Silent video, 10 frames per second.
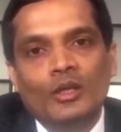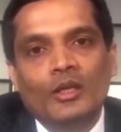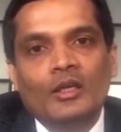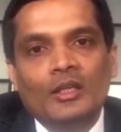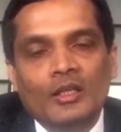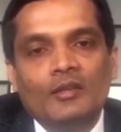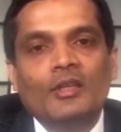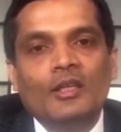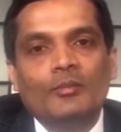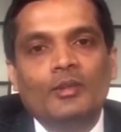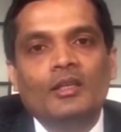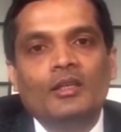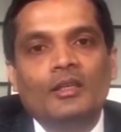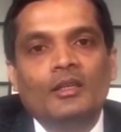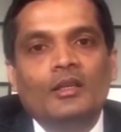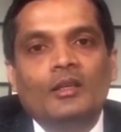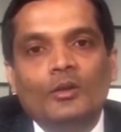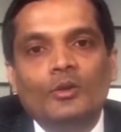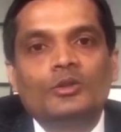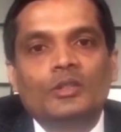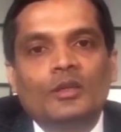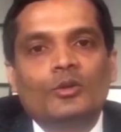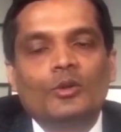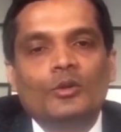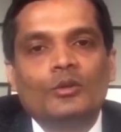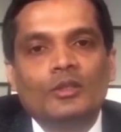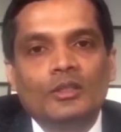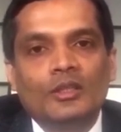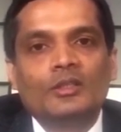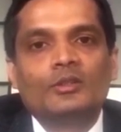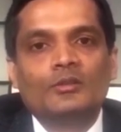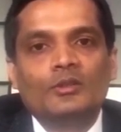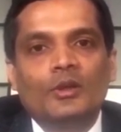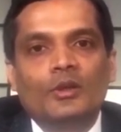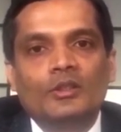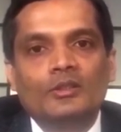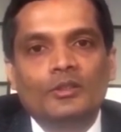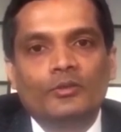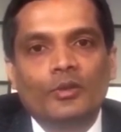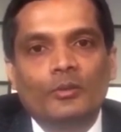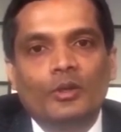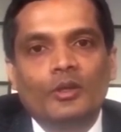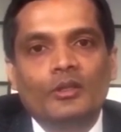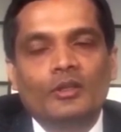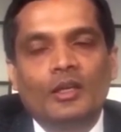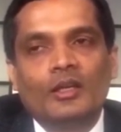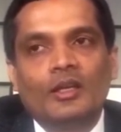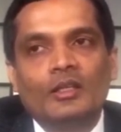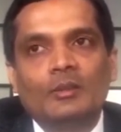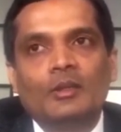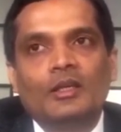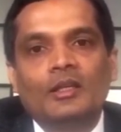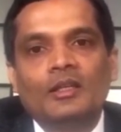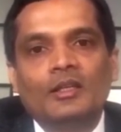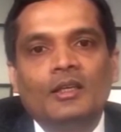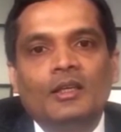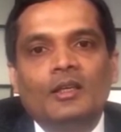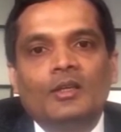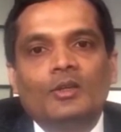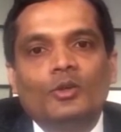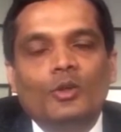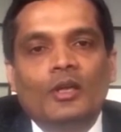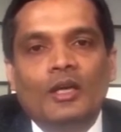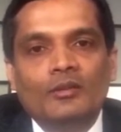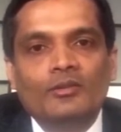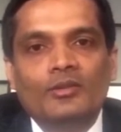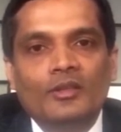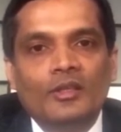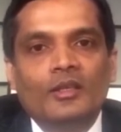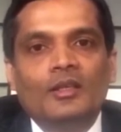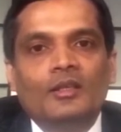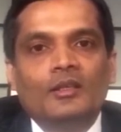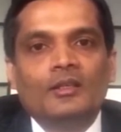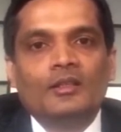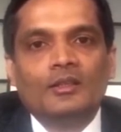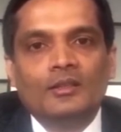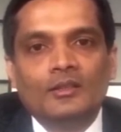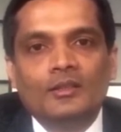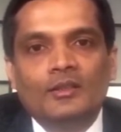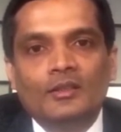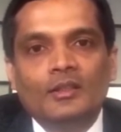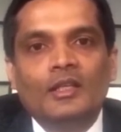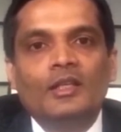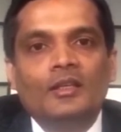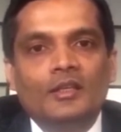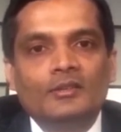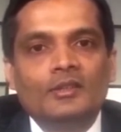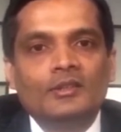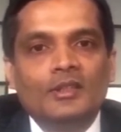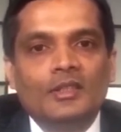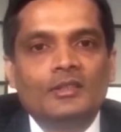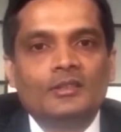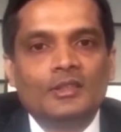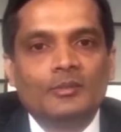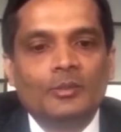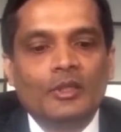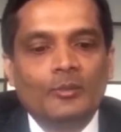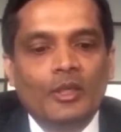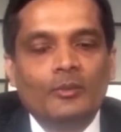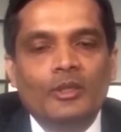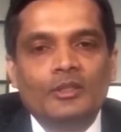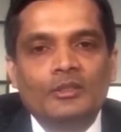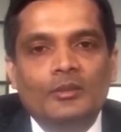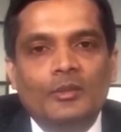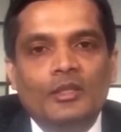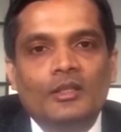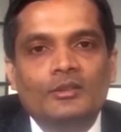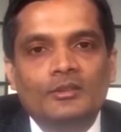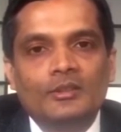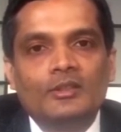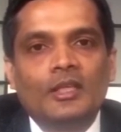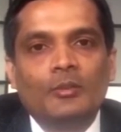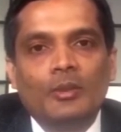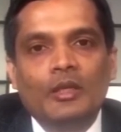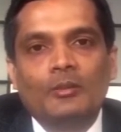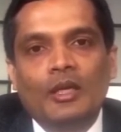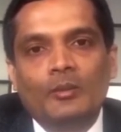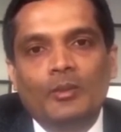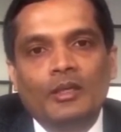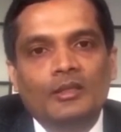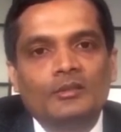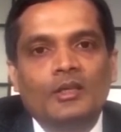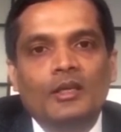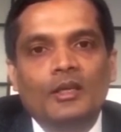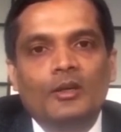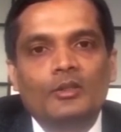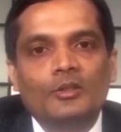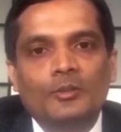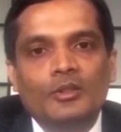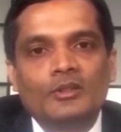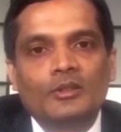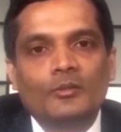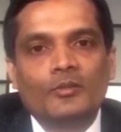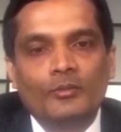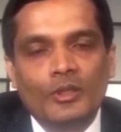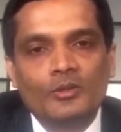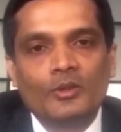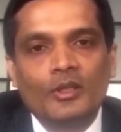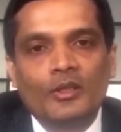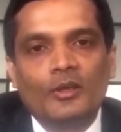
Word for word: road trip yeah you need to take a break have some coffee and get going rather than sitting and driving for continuously for 6 hours or 8 hours so you need to understand that you are not made custom made by god for sitting